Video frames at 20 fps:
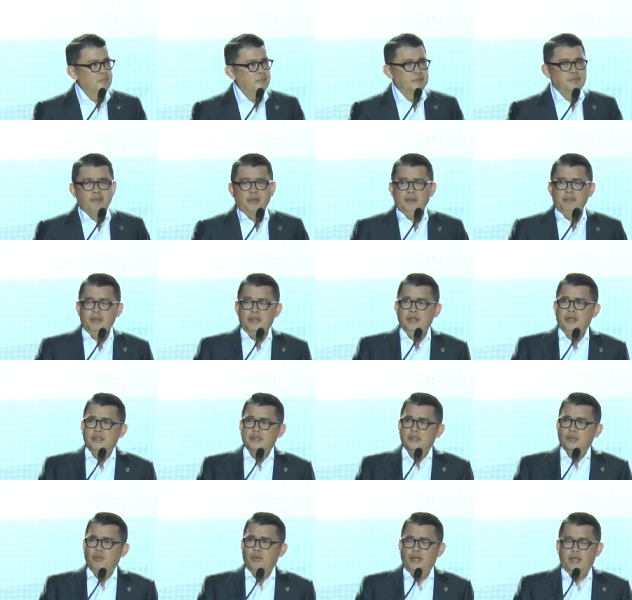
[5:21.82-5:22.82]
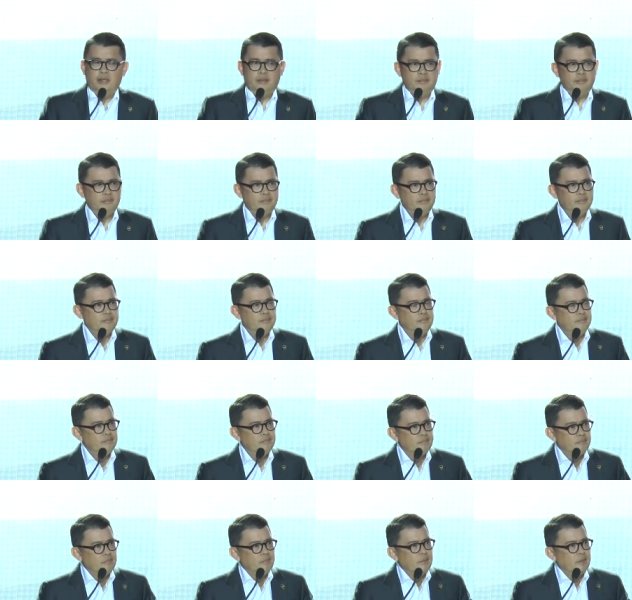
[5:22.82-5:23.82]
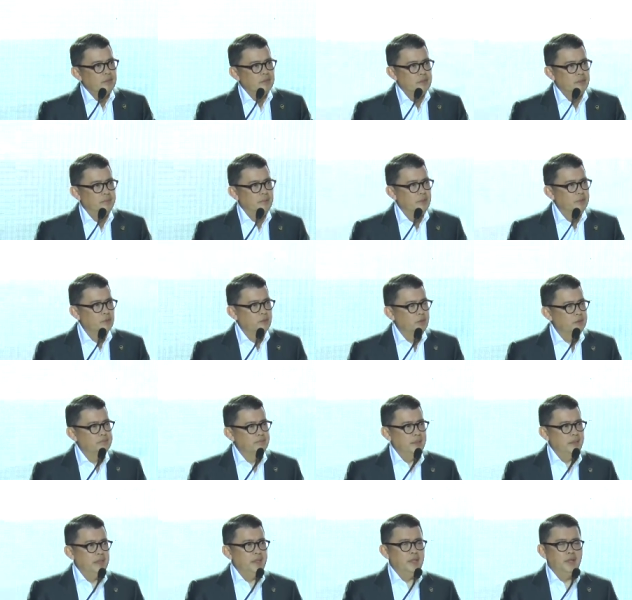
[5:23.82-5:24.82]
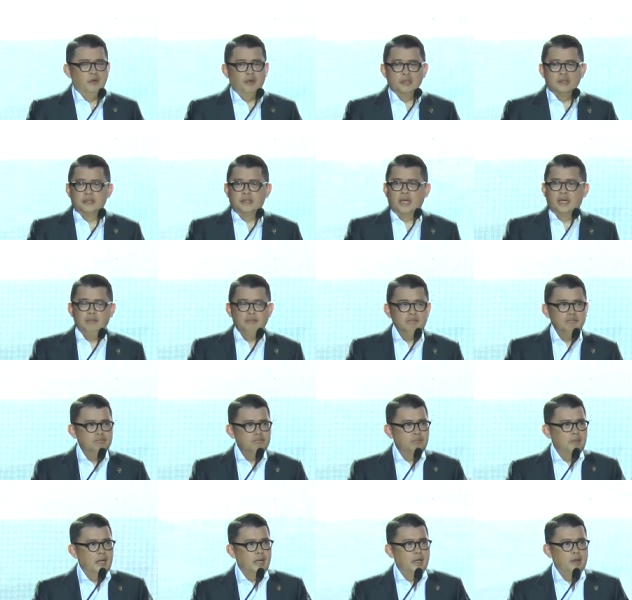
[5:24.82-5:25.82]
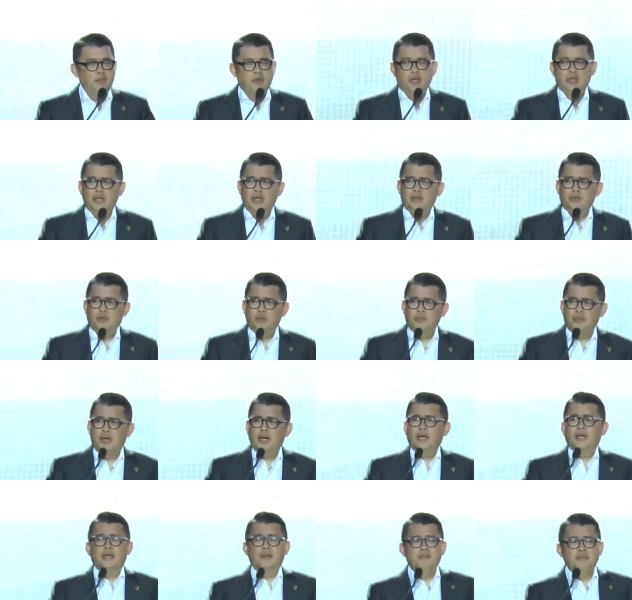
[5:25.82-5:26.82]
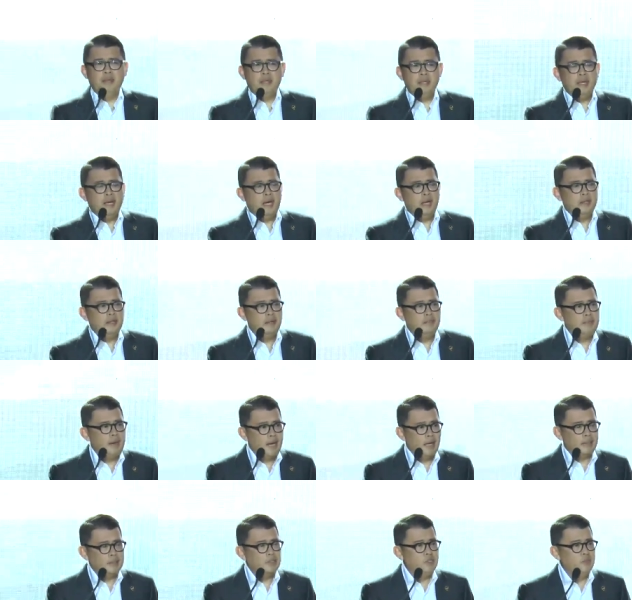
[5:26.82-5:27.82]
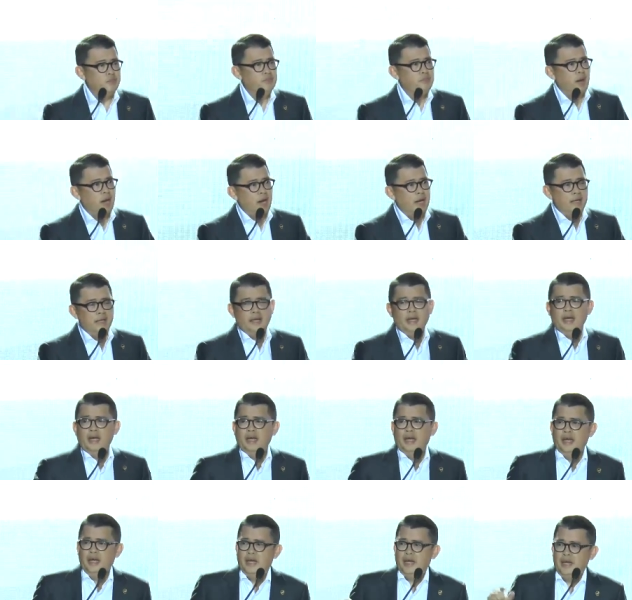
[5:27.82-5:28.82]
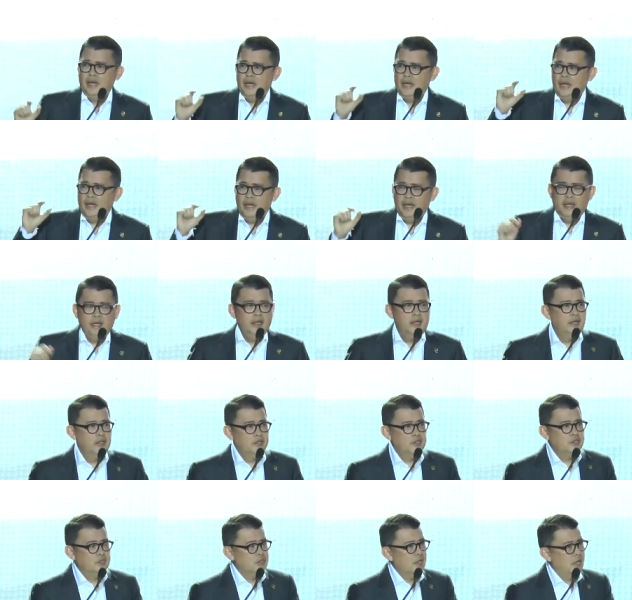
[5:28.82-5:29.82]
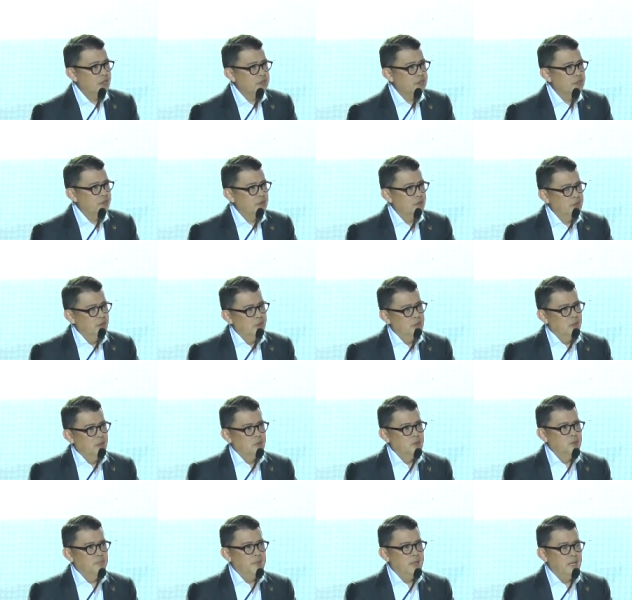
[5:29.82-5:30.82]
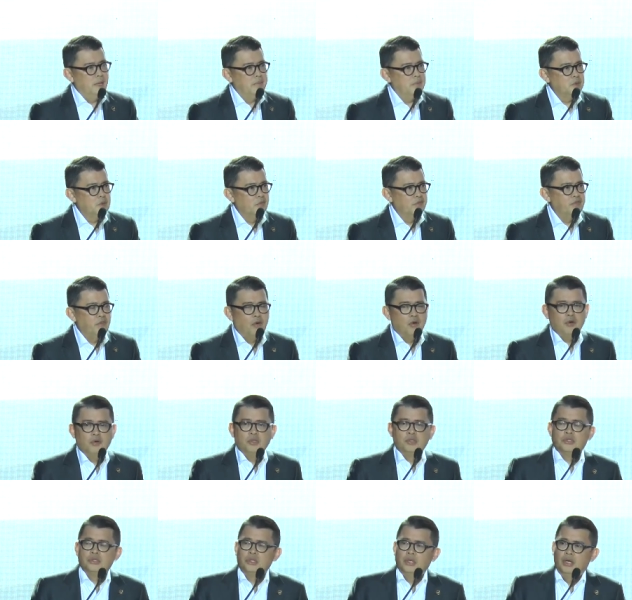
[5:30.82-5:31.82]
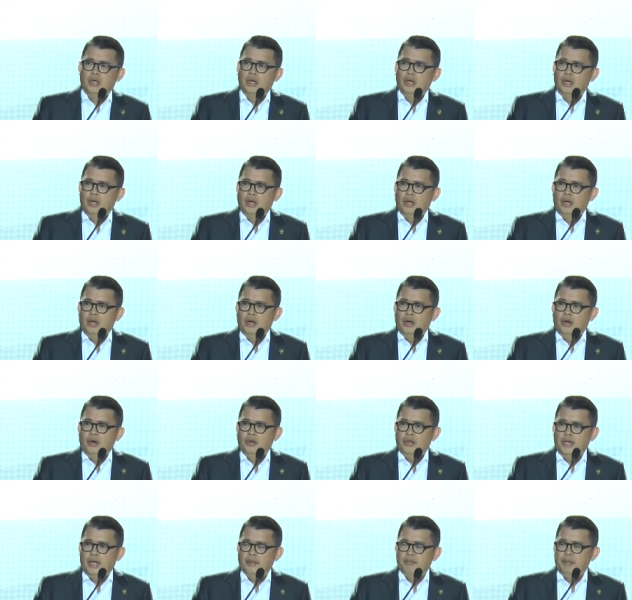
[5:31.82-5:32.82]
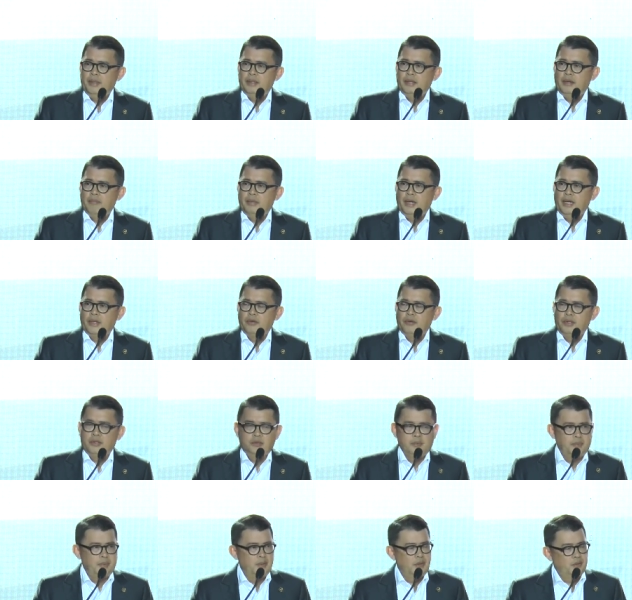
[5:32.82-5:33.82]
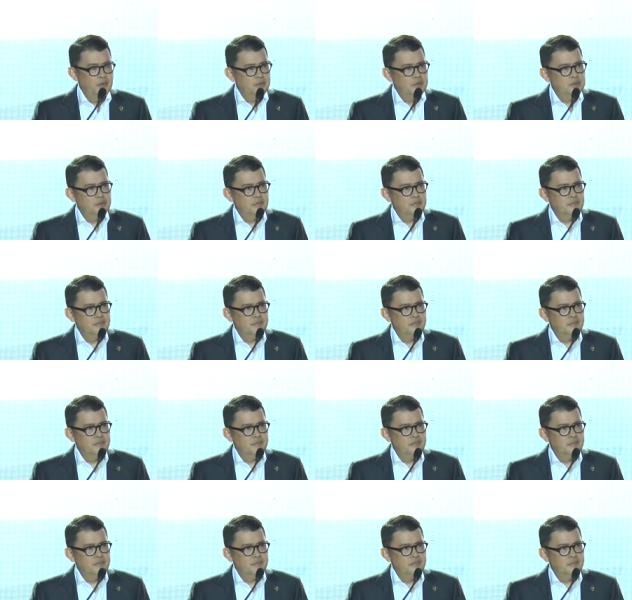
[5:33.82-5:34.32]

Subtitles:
But maybe there is a way. Similar to what BDO has done, buying one network bank, and many other banks should buy a structure to be able to focus on helping our micro entrepreneurs.